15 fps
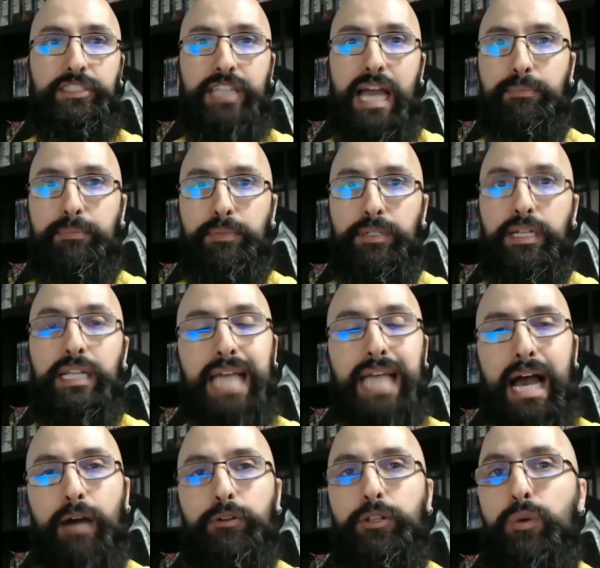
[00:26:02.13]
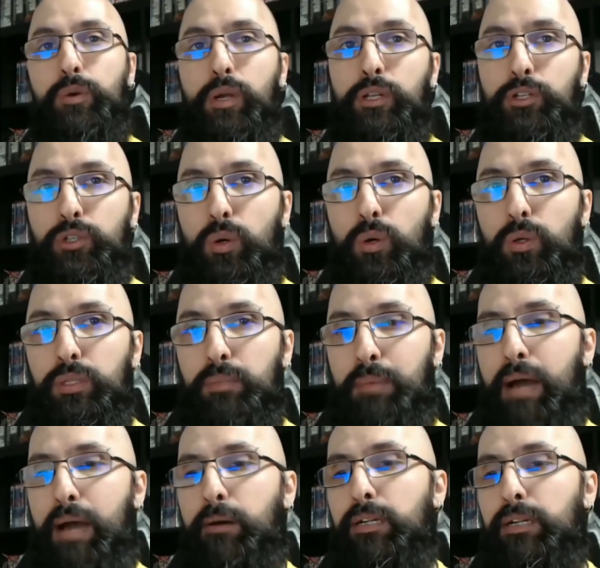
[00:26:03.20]
chapter. It's how do you control the
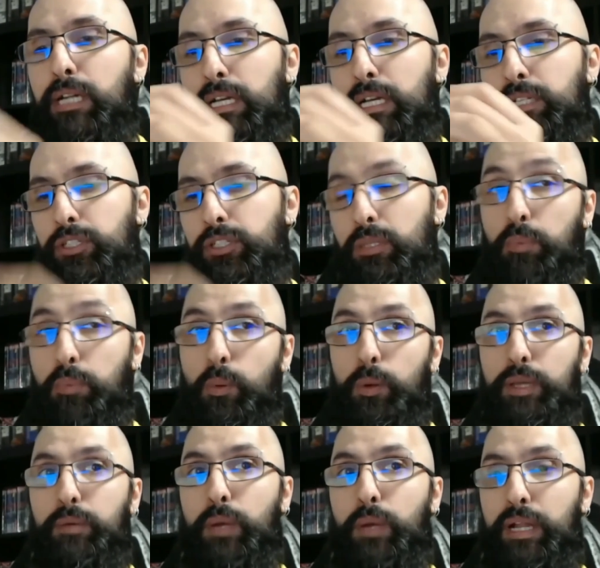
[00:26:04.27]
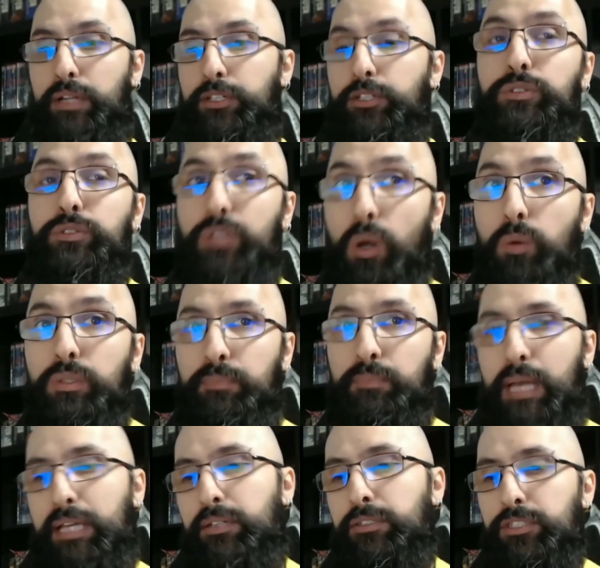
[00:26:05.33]
power to the point where you don't
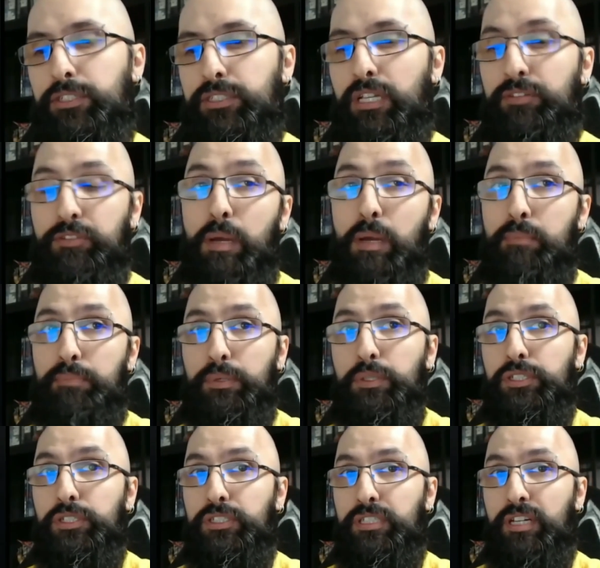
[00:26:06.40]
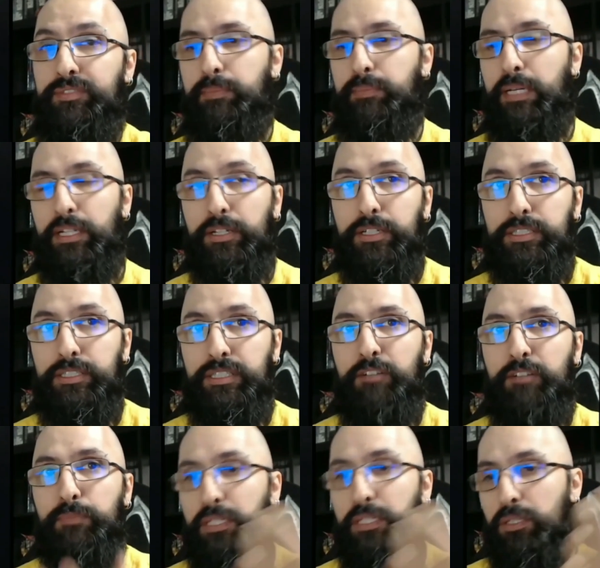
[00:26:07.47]
mangle yourself. You might bruise yourself, you might hurt
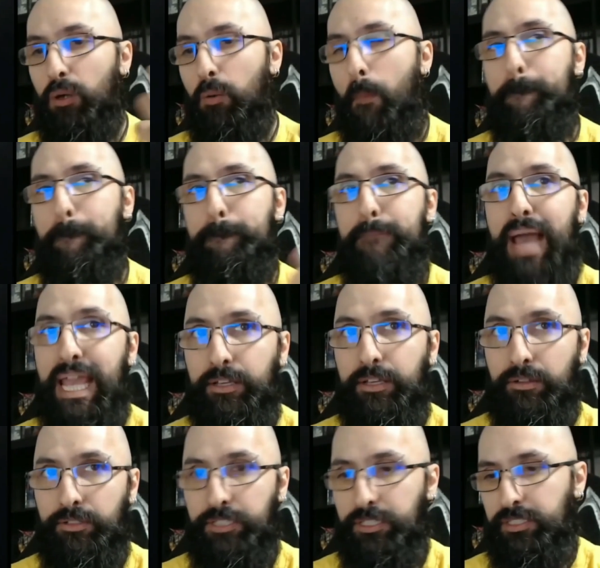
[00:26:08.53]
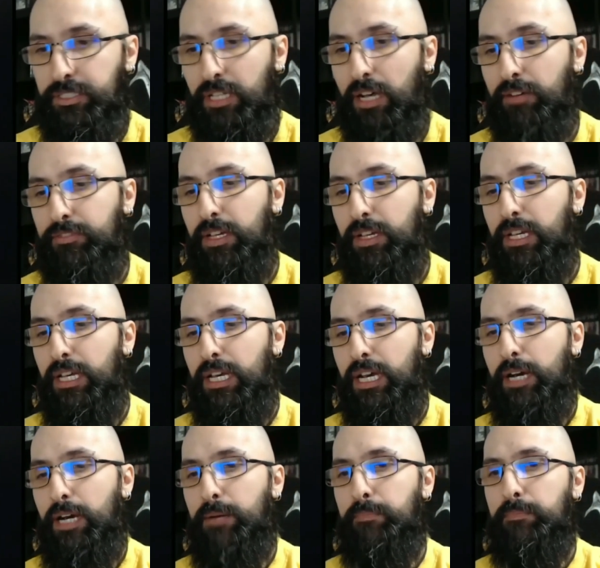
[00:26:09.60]
yourself, but you don't mangle yourself.
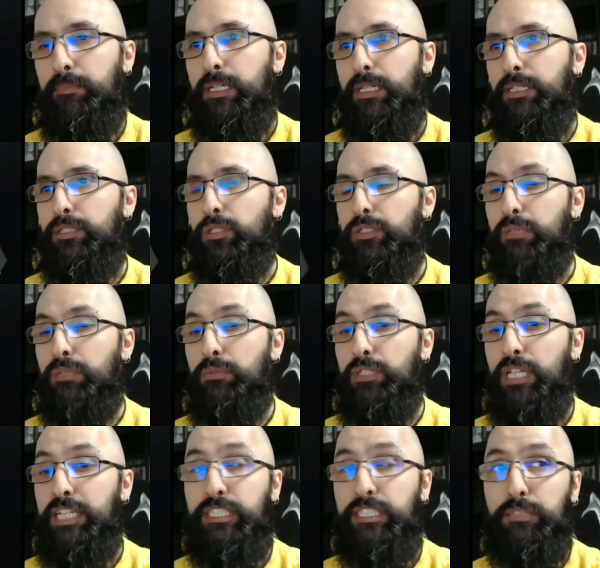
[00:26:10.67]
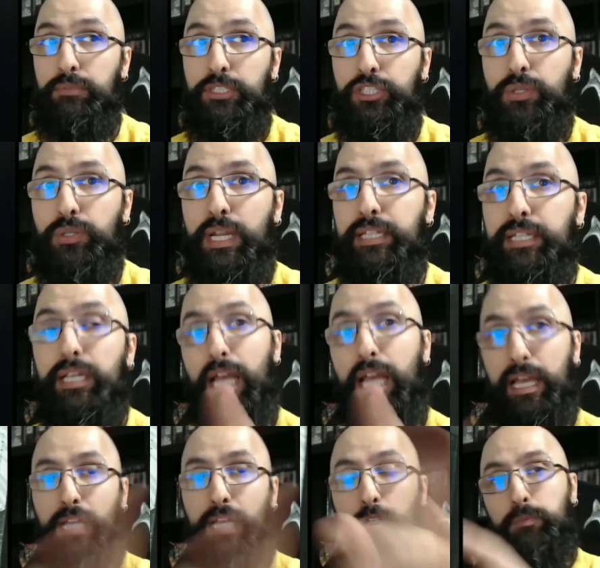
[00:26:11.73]
So it's the restraint,
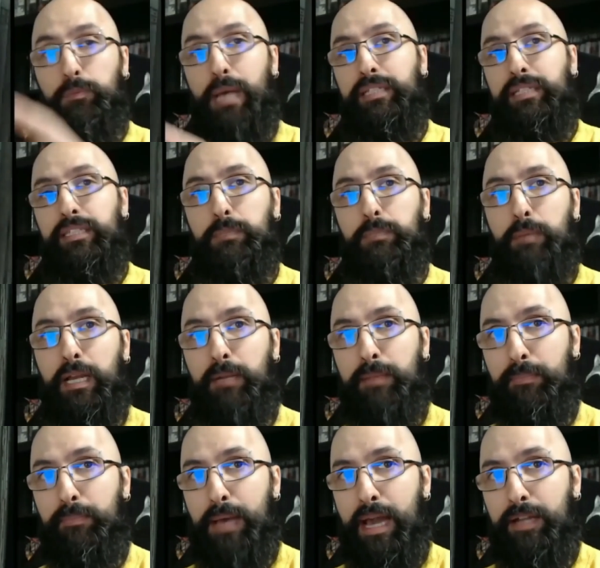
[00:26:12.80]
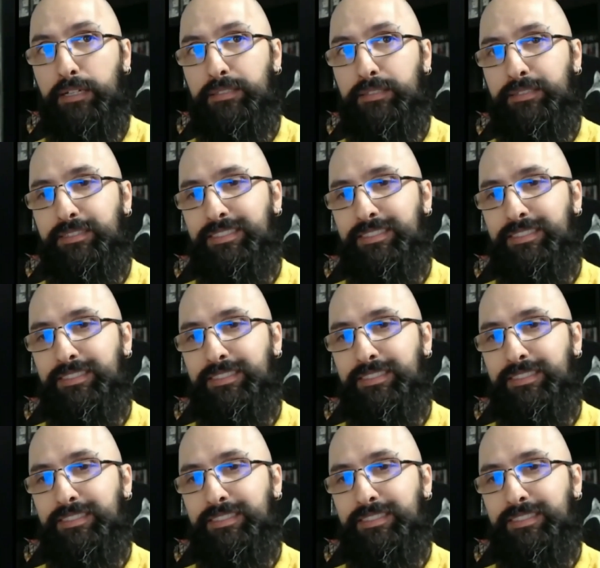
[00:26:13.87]
and that goes back to the Spider-Man pattern,